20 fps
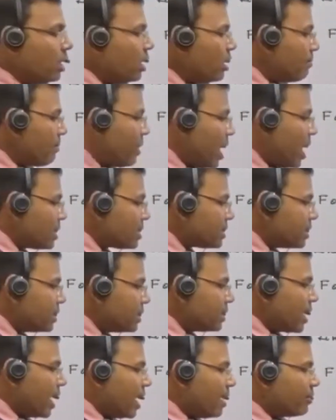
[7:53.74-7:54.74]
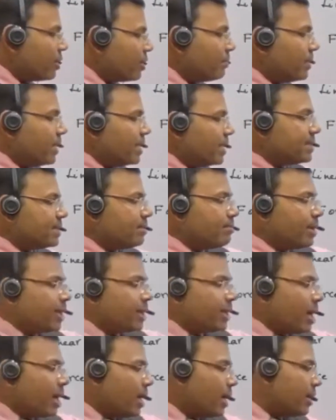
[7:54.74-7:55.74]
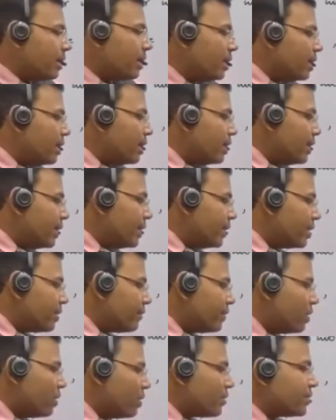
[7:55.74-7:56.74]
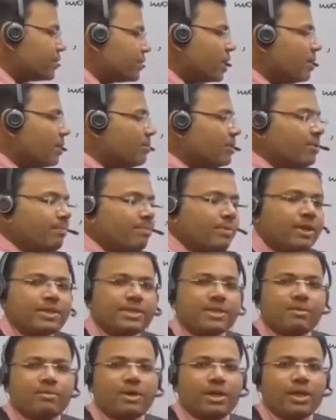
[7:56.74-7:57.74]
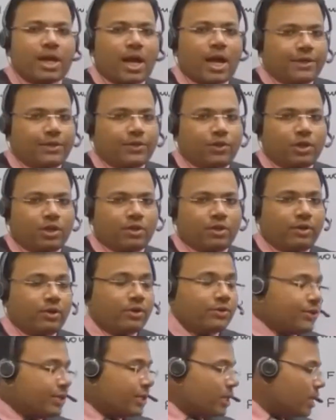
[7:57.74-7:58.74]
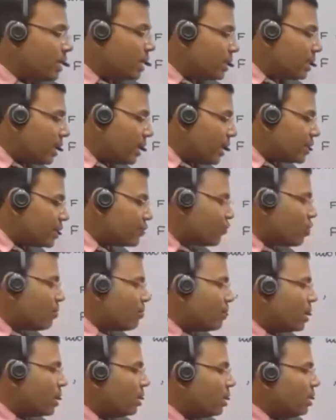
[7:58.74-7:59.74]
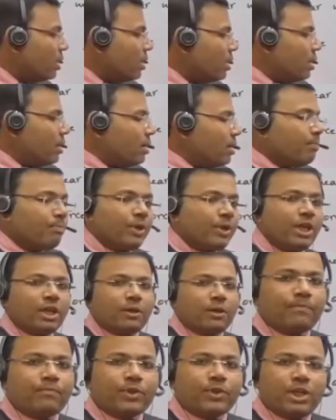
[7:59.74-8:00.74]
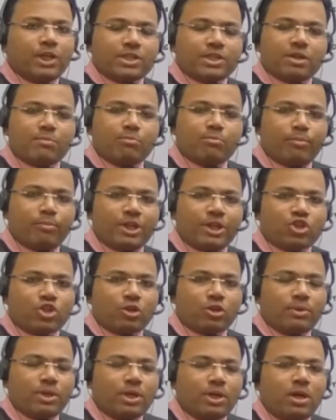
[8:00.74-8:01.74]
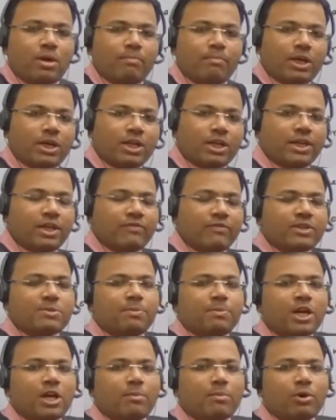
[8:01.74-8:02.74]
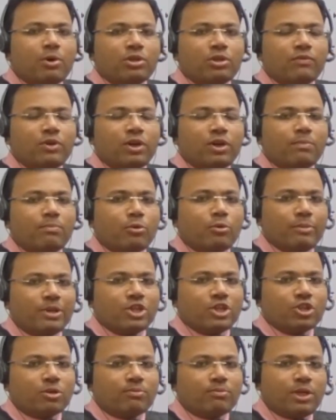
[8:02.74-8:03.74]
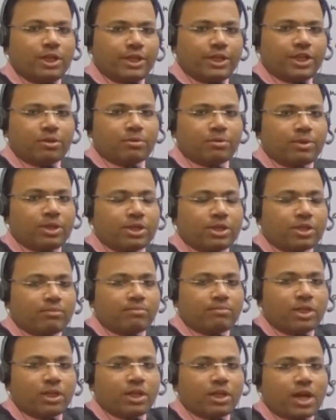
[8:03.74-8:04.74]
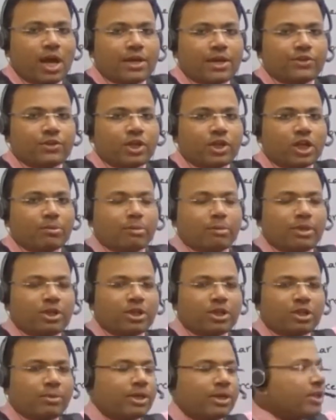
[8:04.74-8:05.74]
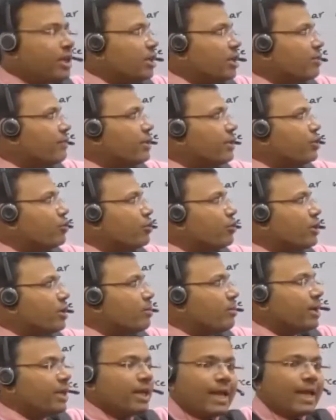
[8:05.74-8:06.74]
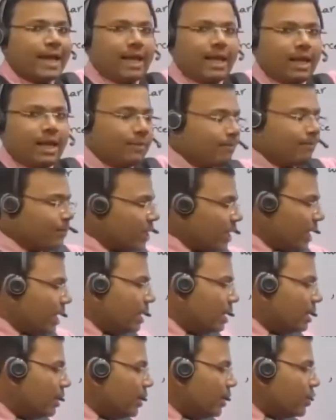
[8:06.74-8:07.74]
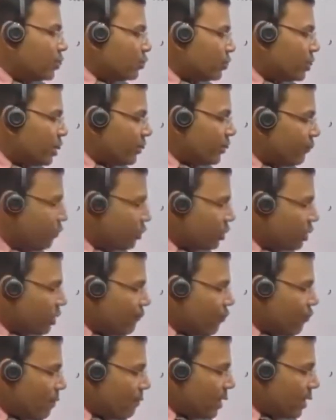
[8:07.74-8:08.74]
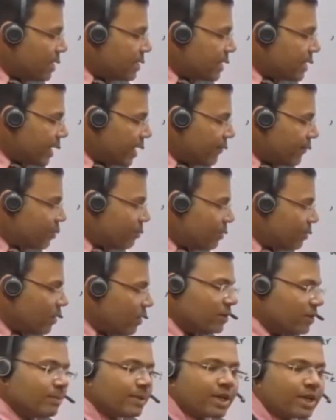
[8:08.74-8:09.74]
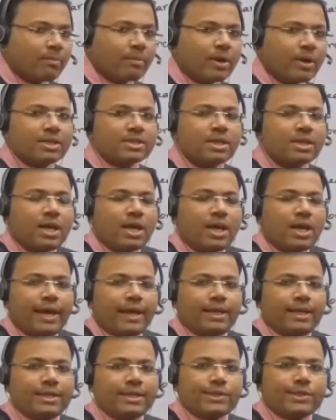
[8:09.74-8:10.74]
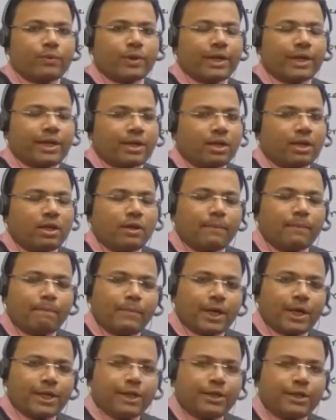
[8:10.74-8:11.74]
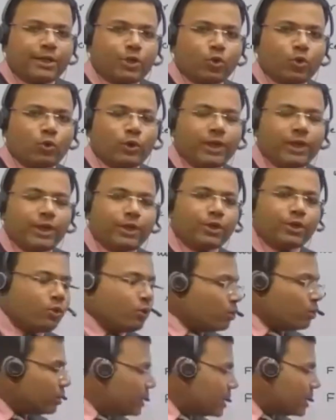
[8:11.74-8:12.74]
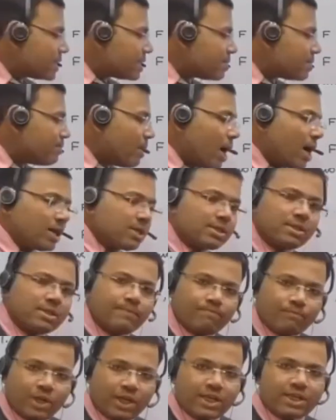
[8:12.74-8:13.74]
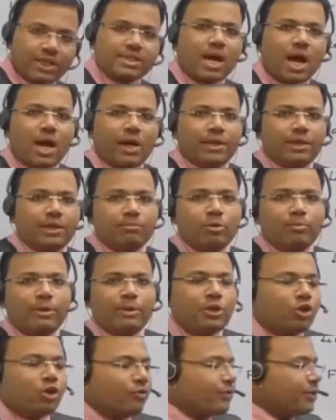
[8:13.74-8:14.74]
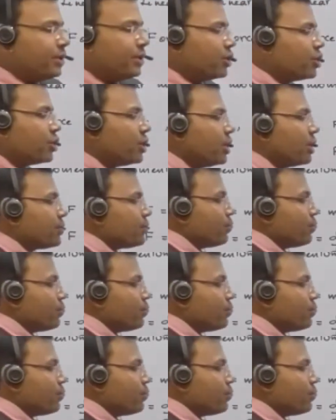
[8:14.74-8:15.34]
Mass is I'm replacing by I, linear velocity I'm replacing by angular velocity. The next formula, P, it is the momentum. But here we speak about the word momentum, linear momentum, there angular momentum, and that we denote it by L. L. So therefore the formula, second formula will become as L square by 2 into, this is mass, that is I, moment of inertia. So